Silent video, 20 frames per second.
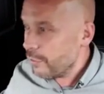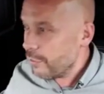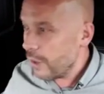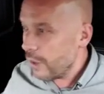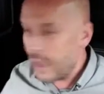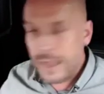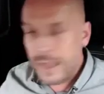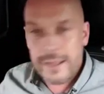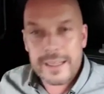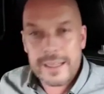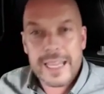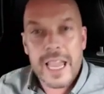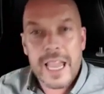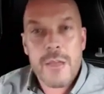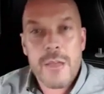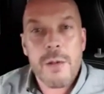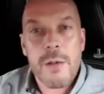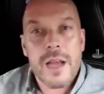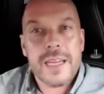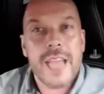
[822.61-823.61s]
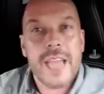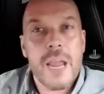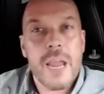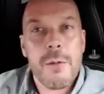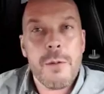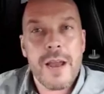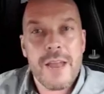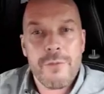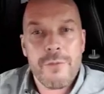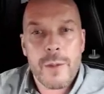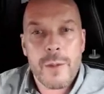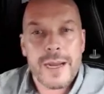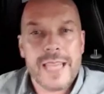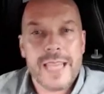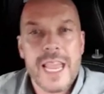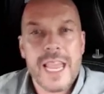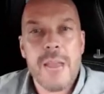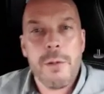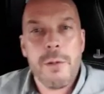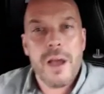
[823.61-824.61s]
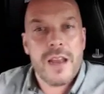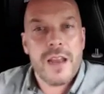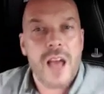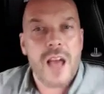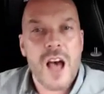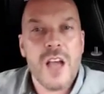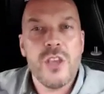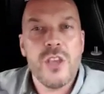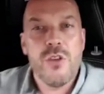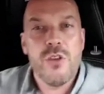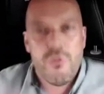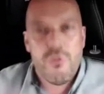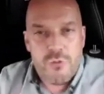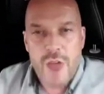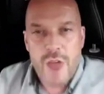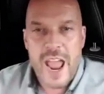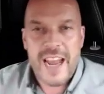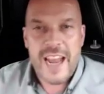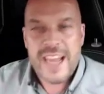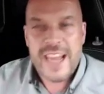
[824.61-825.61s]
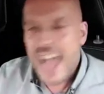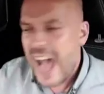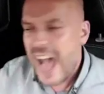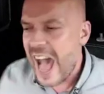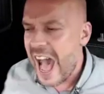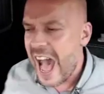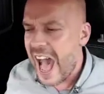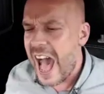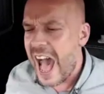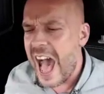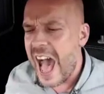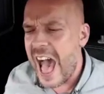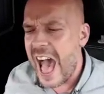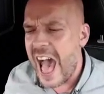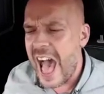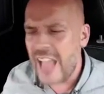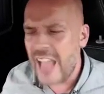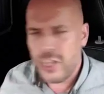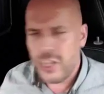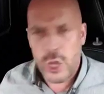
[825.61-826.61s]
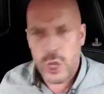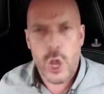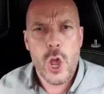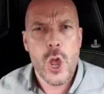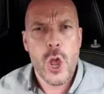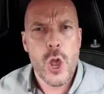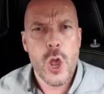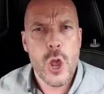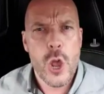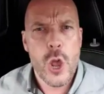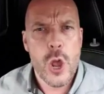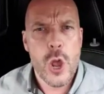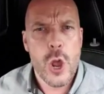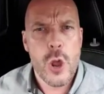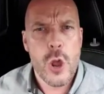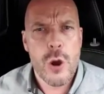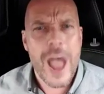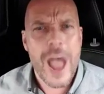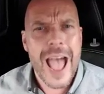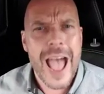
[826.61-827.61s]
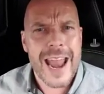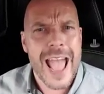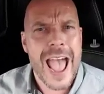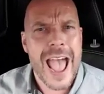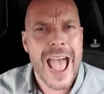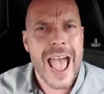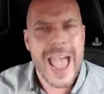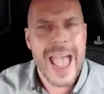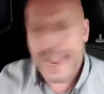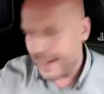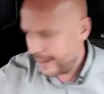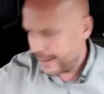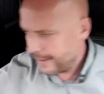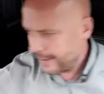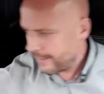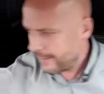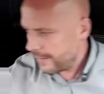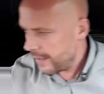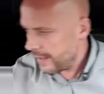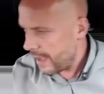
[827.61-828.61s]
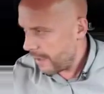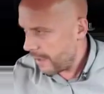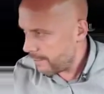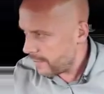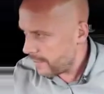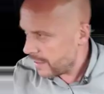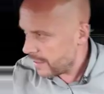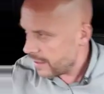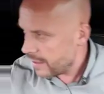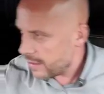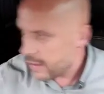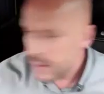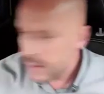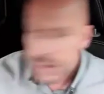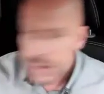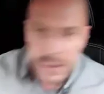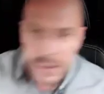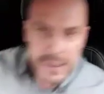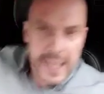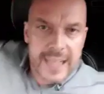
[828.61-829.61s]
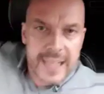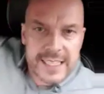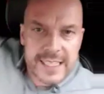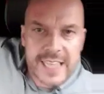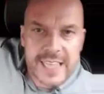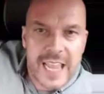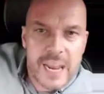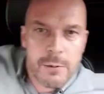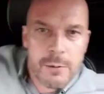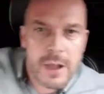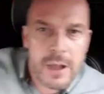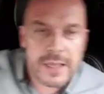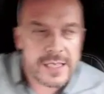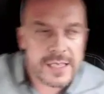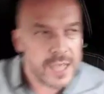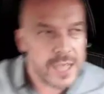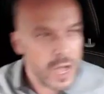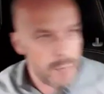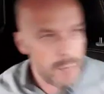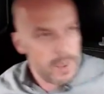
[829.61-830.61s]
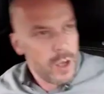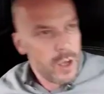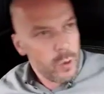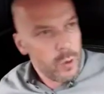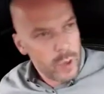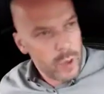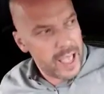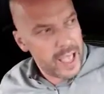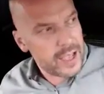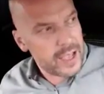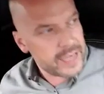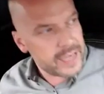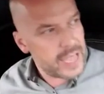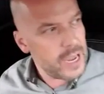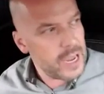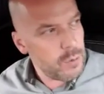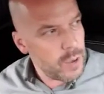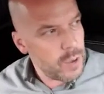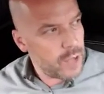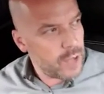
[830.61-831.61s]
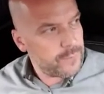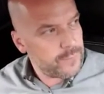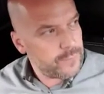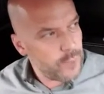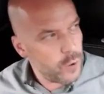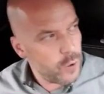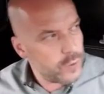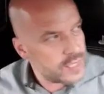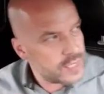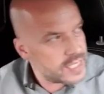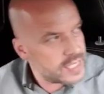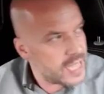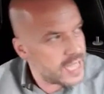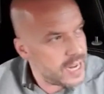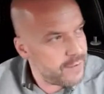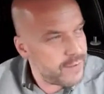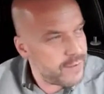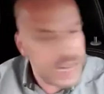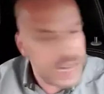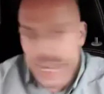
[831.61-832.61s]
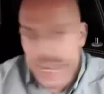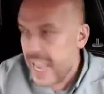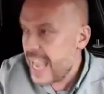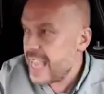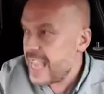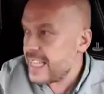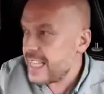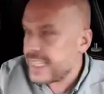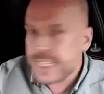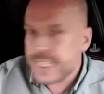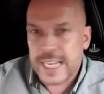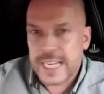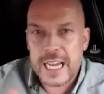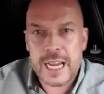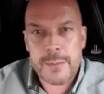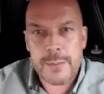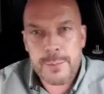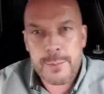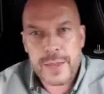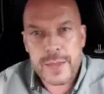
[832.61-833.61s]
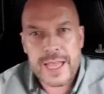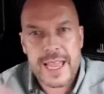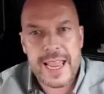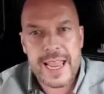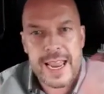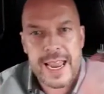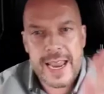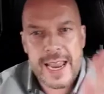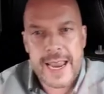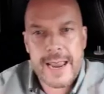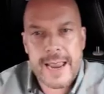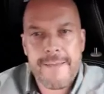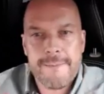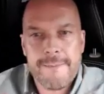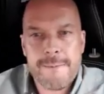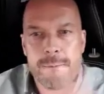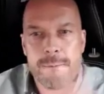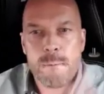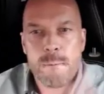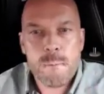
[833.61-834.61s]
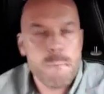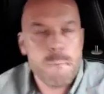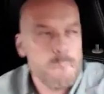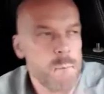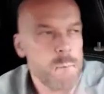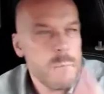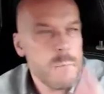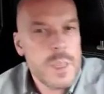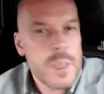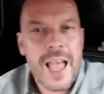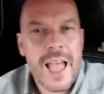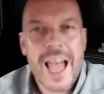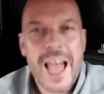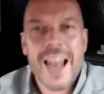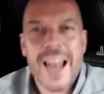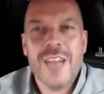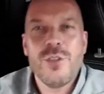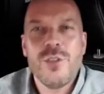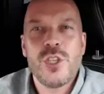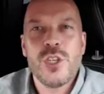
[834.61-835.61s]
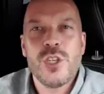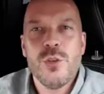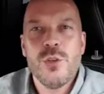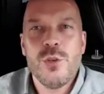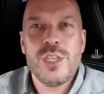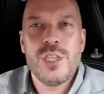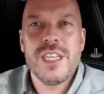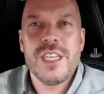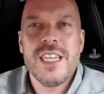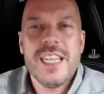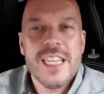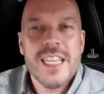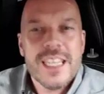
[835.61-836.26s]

right, keyword, keyword everyone, keyword, are you ready? Are you ready? Yeah, it's keyword time. Our keyword for this evening is gonna be Hello, Susan.